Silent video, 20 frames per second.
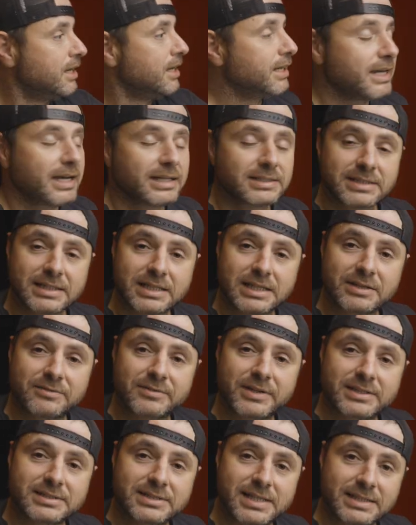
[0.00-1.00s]
Here it's going to
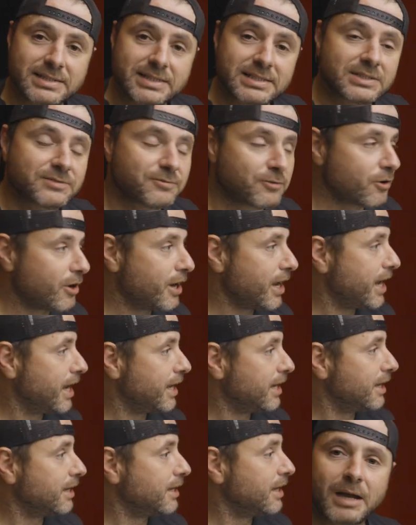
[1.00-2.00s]
give the settings for our
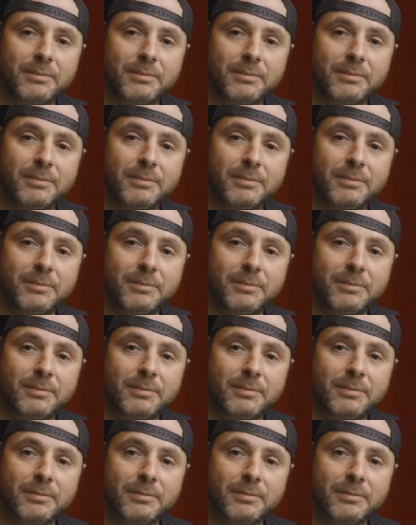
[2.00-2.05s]
header.